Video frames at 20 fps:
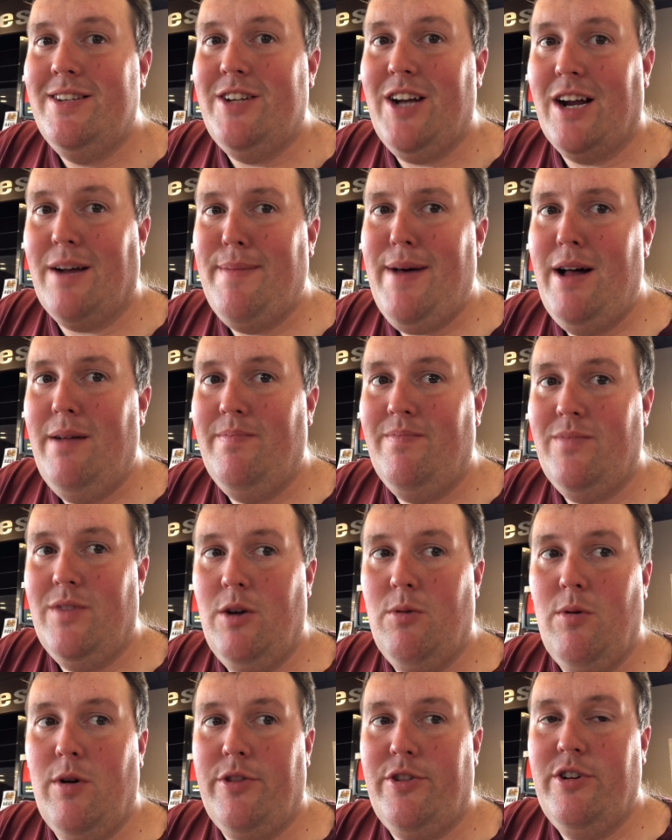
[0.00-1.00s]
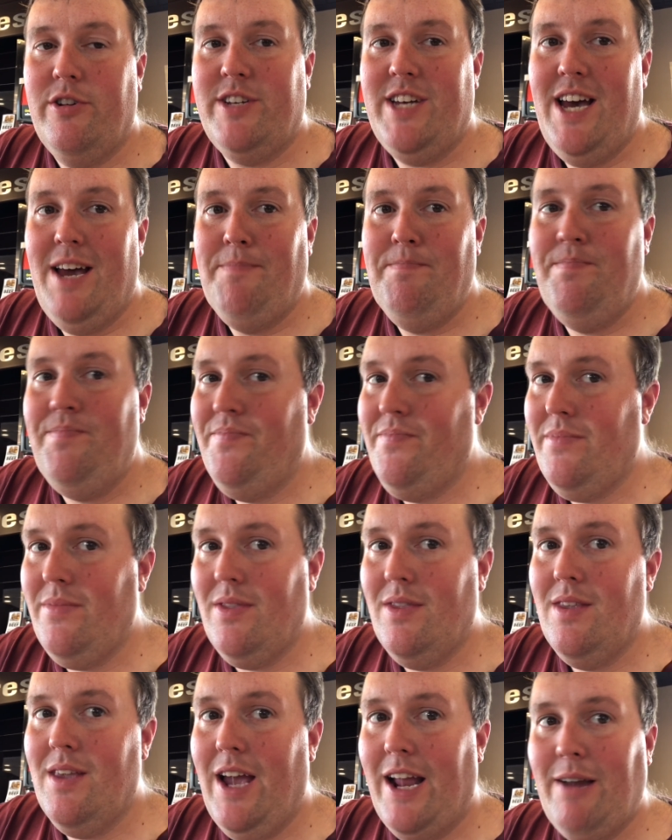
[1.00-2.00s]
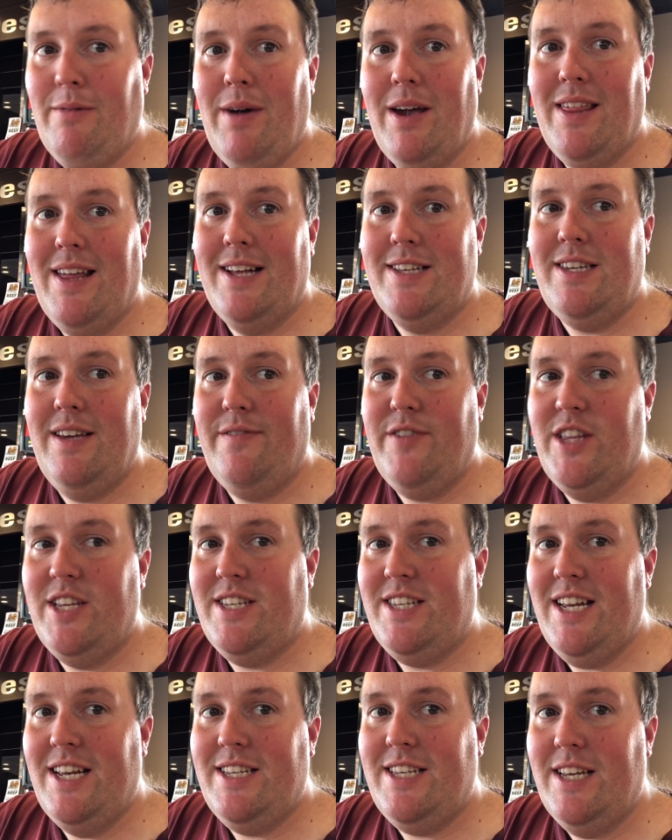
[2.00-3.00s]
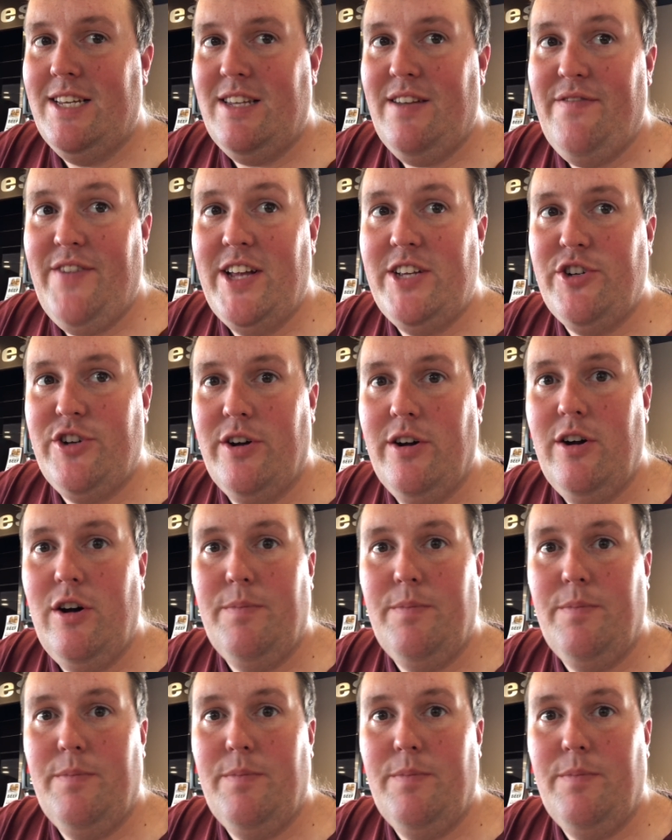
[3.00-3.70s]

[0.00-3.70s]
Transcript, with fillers: check them out. They're worth your time. Anyway, that's it for this Taste Test Adventure.